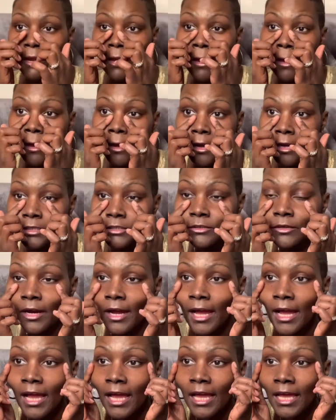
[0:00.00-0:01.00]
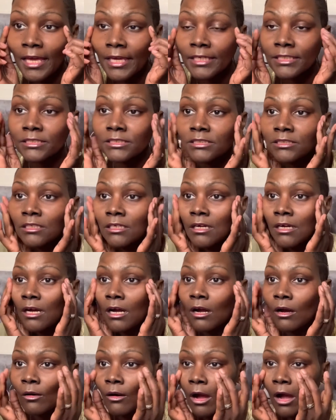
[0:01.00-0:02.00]
under eyes,
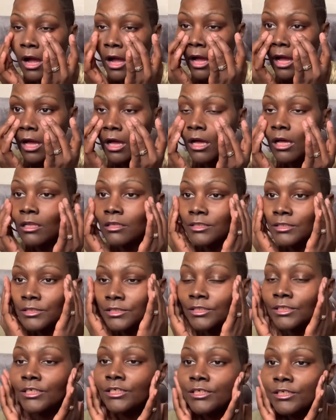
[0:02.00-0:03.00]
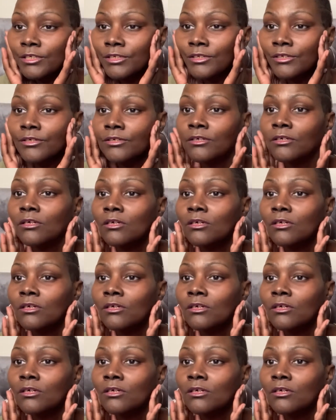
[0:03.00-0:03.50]
all in here,